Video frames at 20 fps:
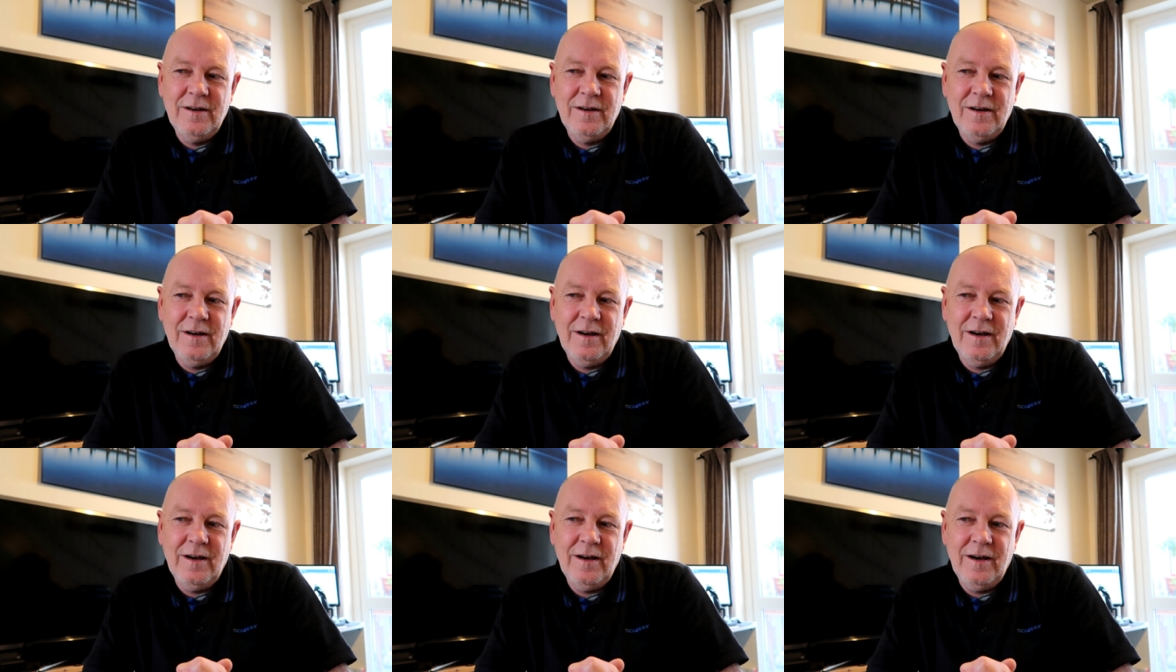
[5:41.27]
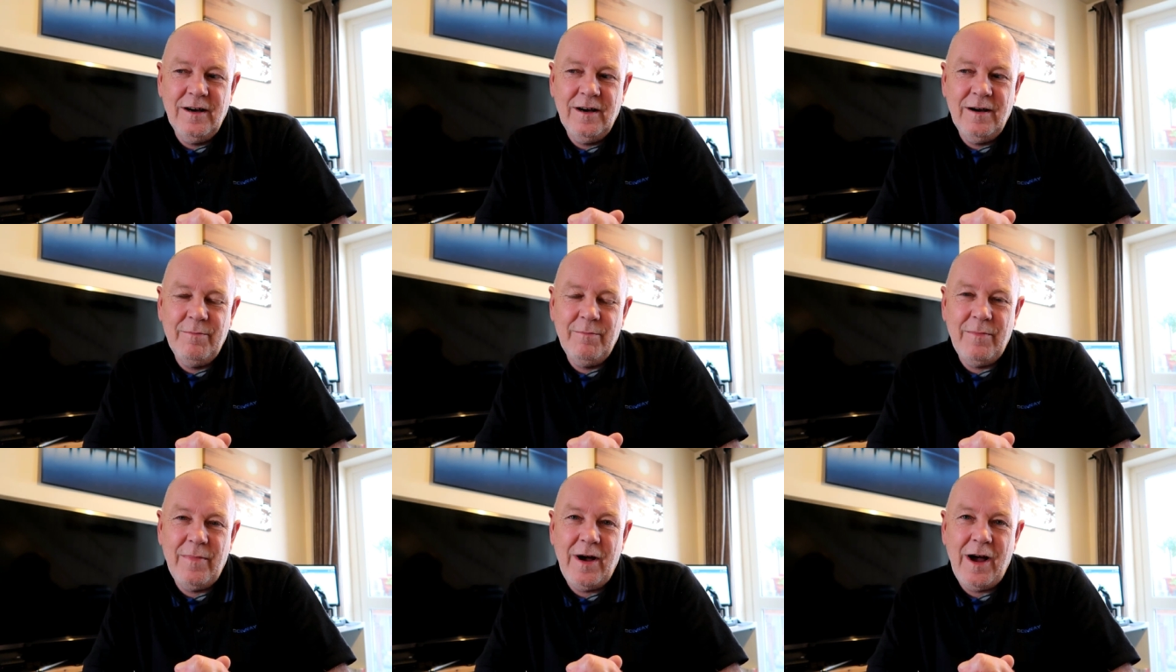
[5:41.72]

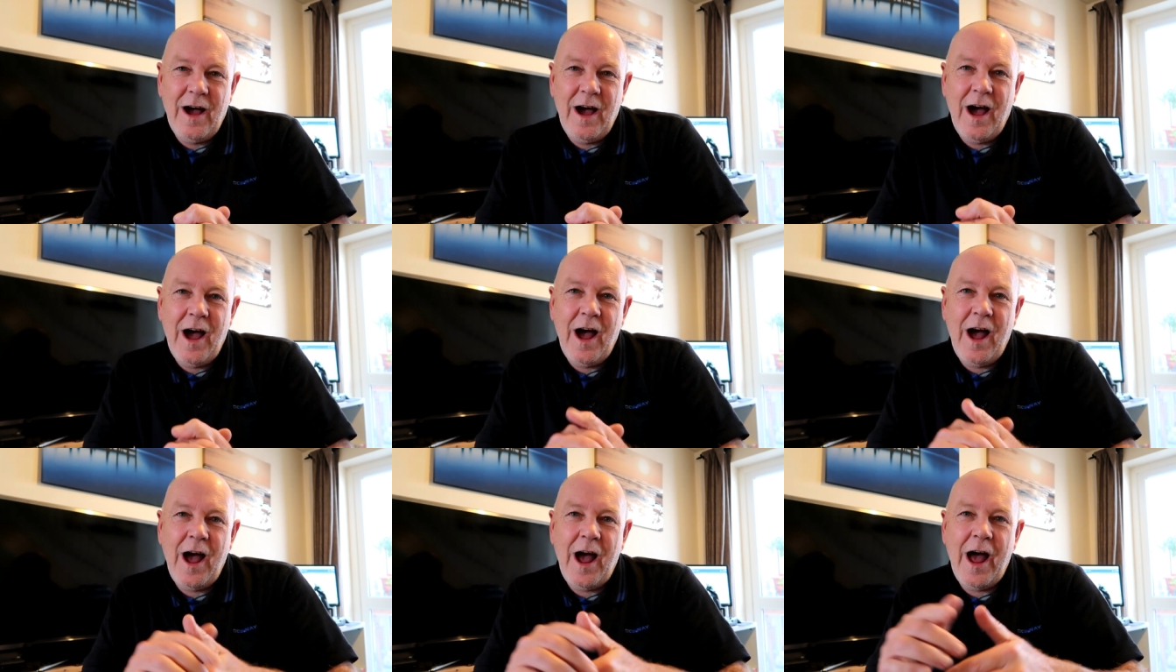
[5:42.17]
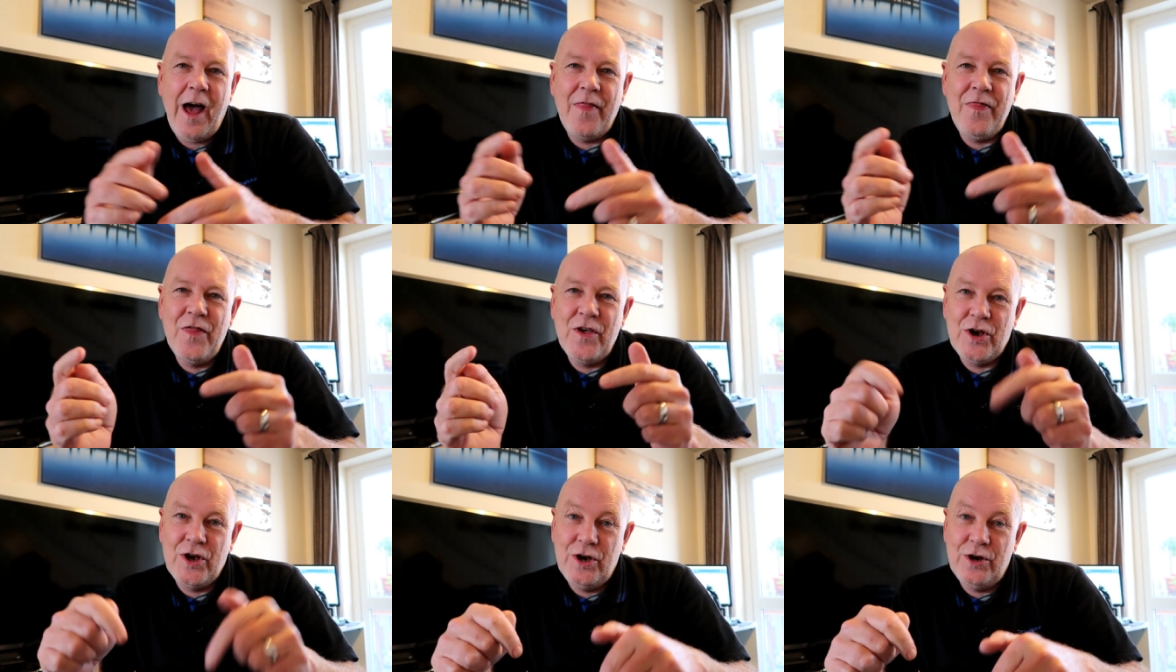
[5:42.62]
Um,
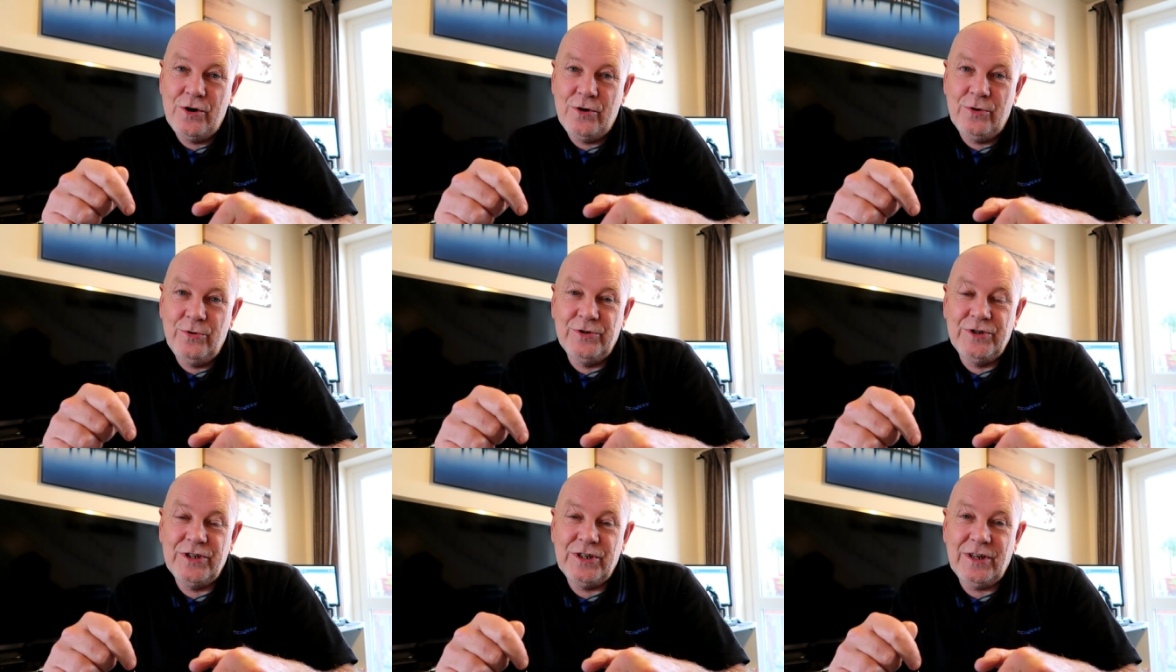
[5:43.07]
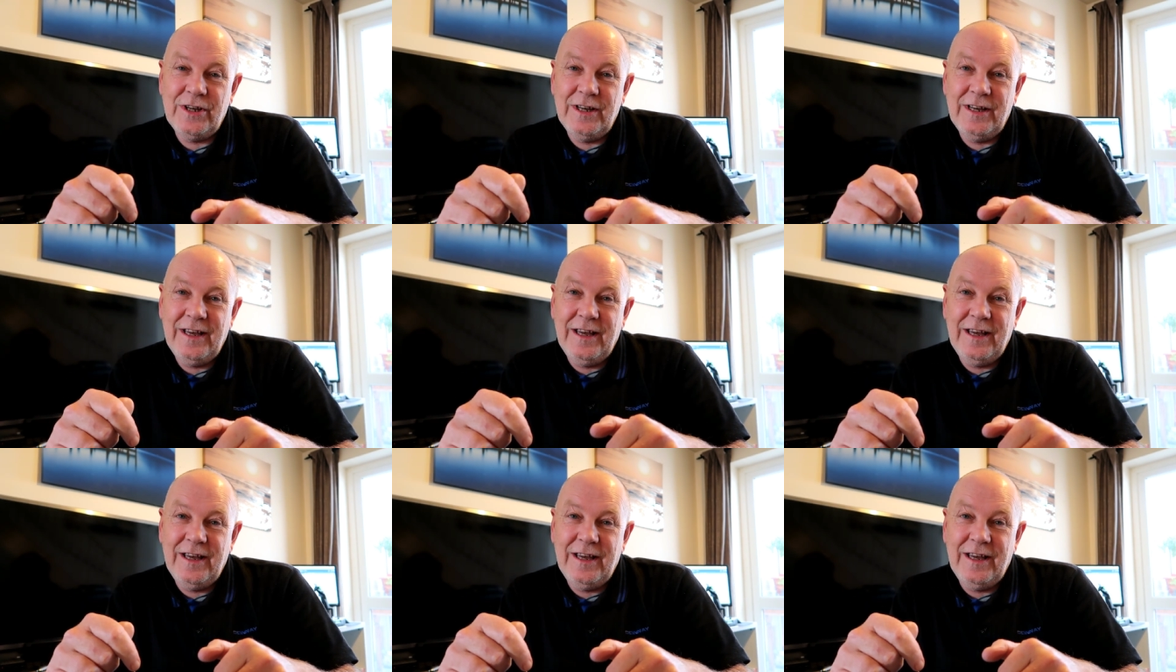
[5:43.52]
and the girls